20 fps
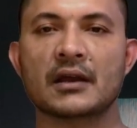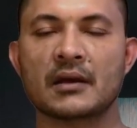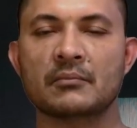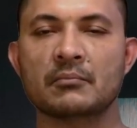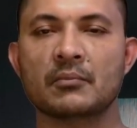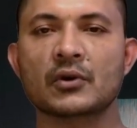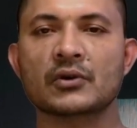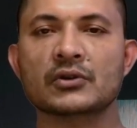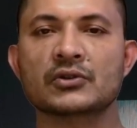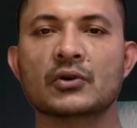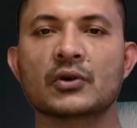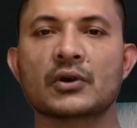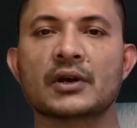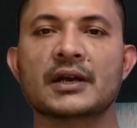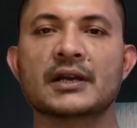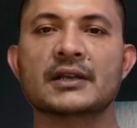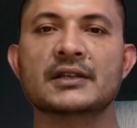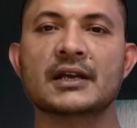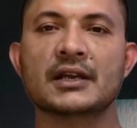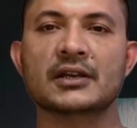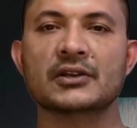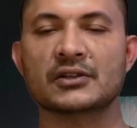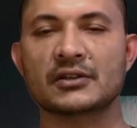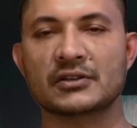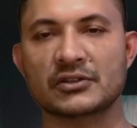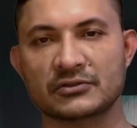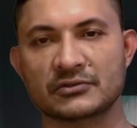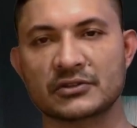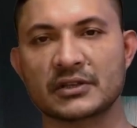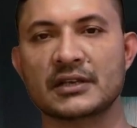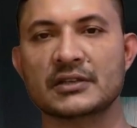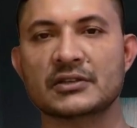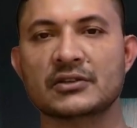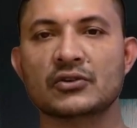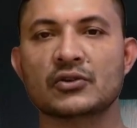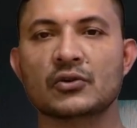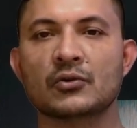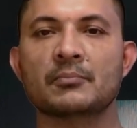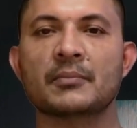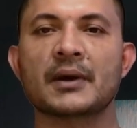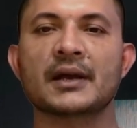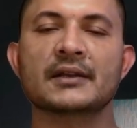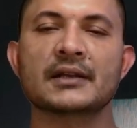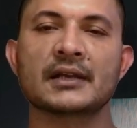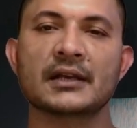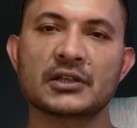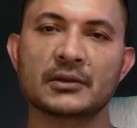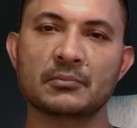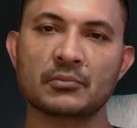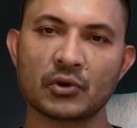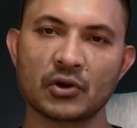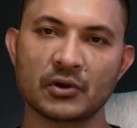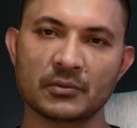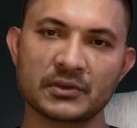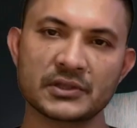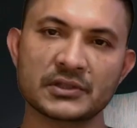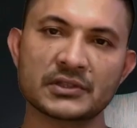Most organizations face two basic deployment